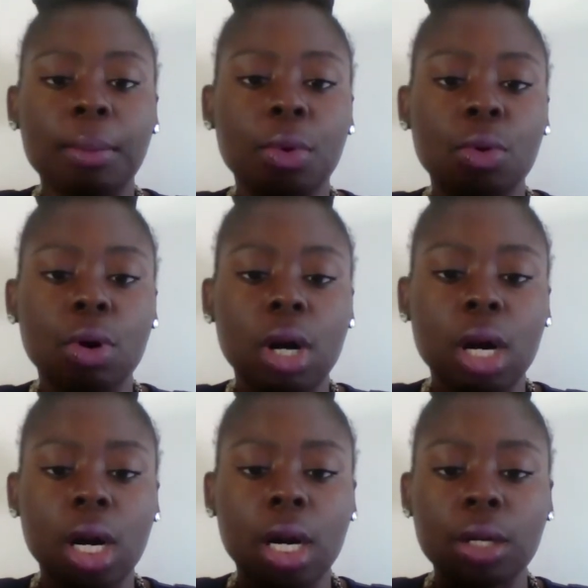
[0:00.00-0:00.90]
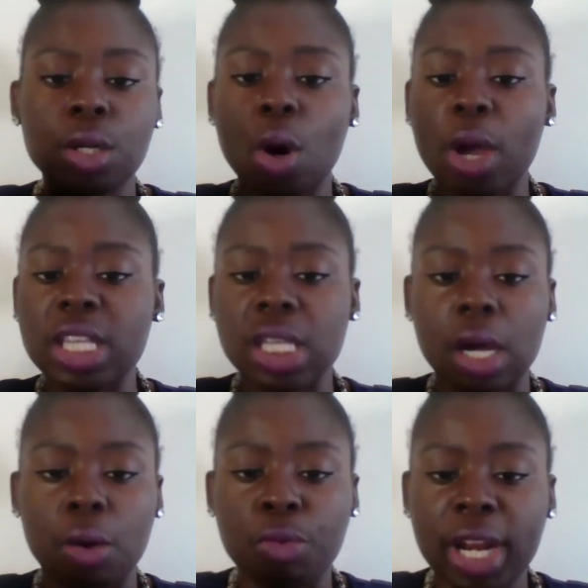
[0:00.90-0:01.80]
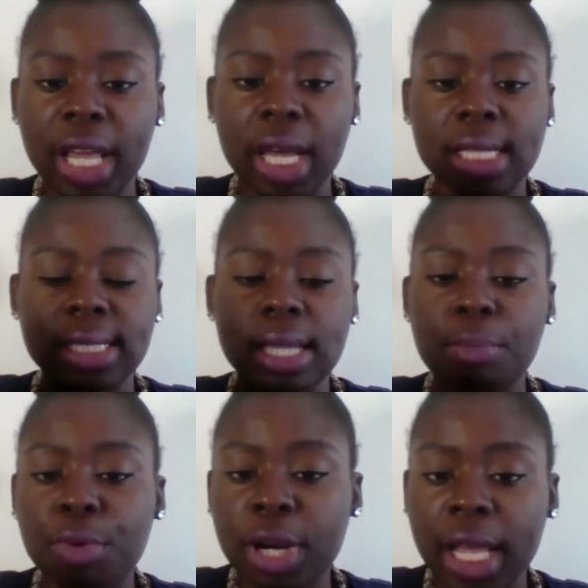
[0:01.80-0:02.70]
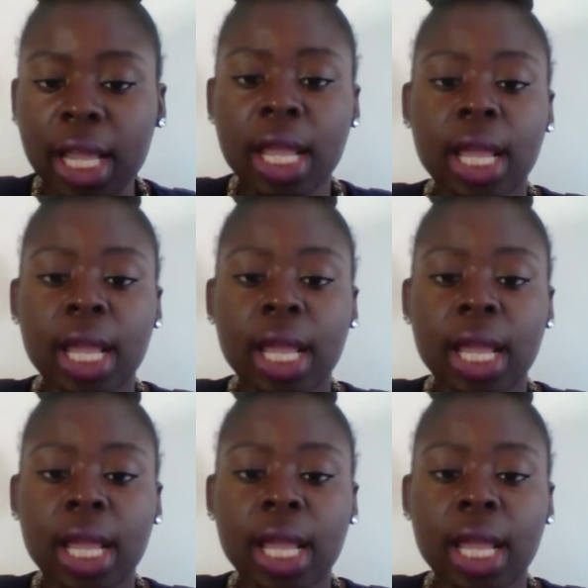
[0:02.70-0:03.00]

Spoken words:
or, it's a Reddit, a subreddit,